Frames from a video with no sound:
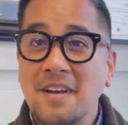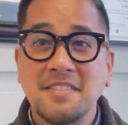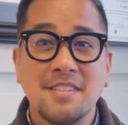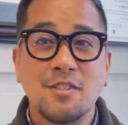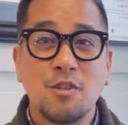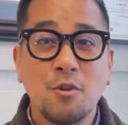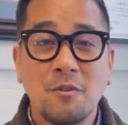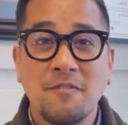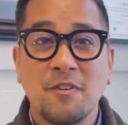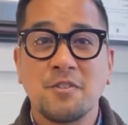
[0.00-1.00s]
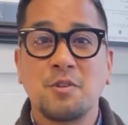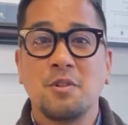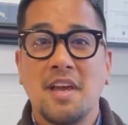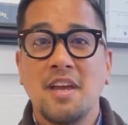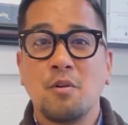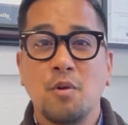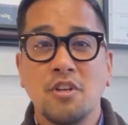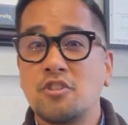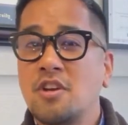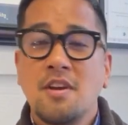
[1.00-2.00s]
as this universal
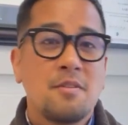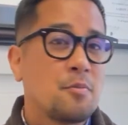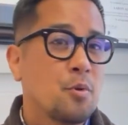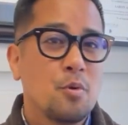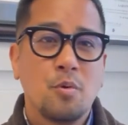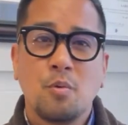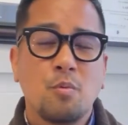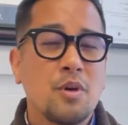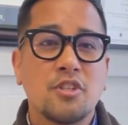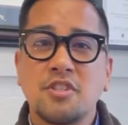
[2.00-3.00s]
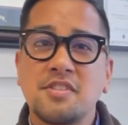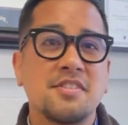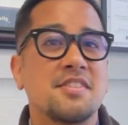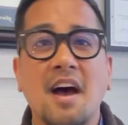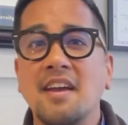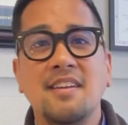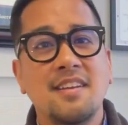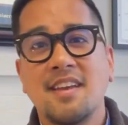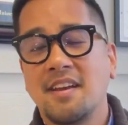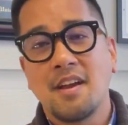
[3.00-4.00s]
language through which society
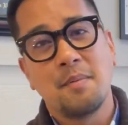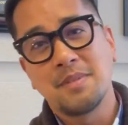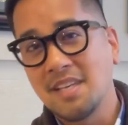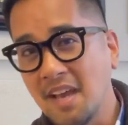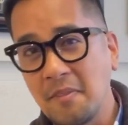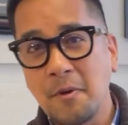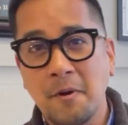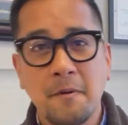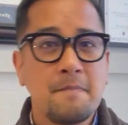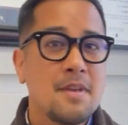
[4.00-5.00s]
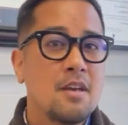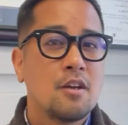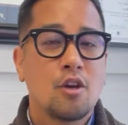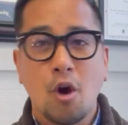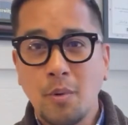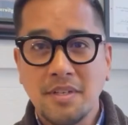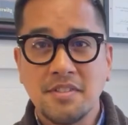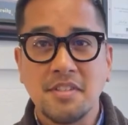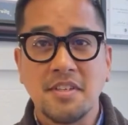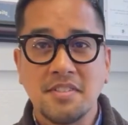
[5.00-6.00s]
can come together,
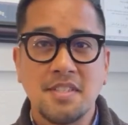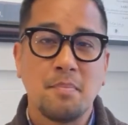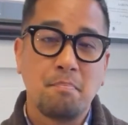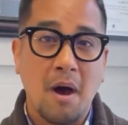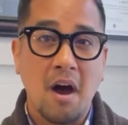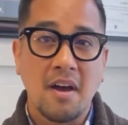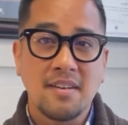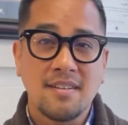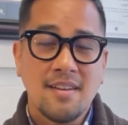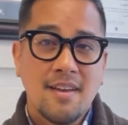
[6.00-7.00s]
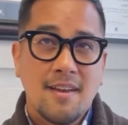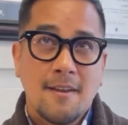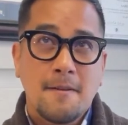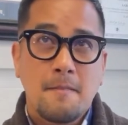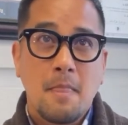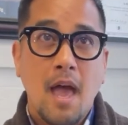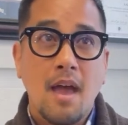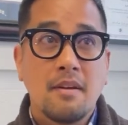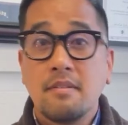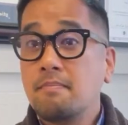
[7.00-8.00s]
coexist, and bond,
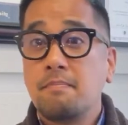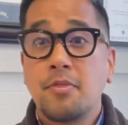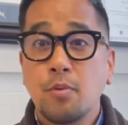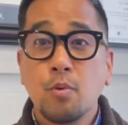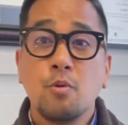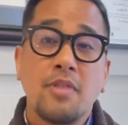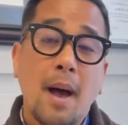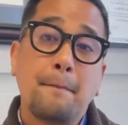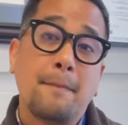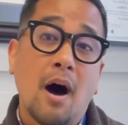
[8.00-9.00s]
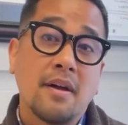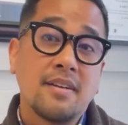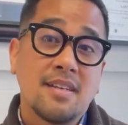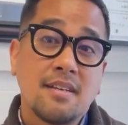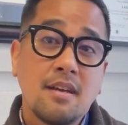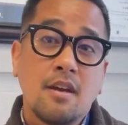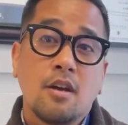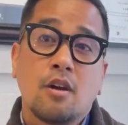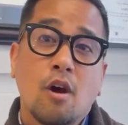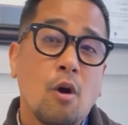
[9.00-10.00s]
and through that bonding,
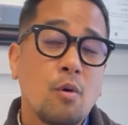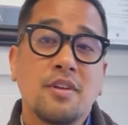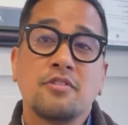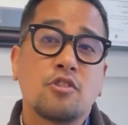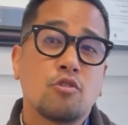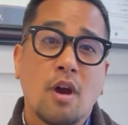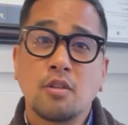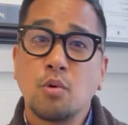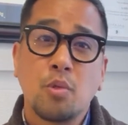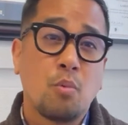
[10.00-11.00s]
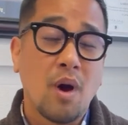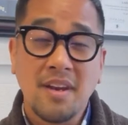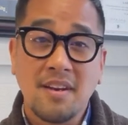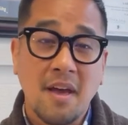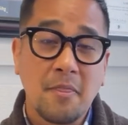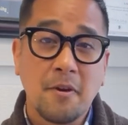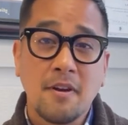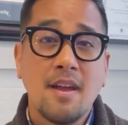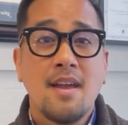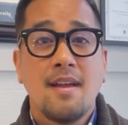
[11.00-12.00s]
co-construct with one
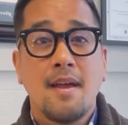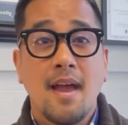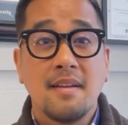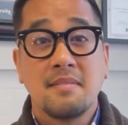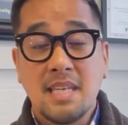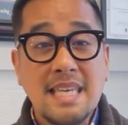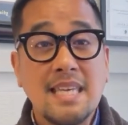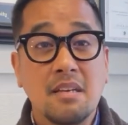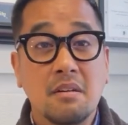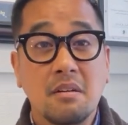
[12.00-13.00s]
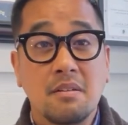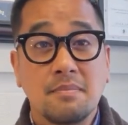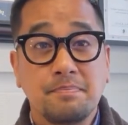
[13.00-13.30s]
another and heal.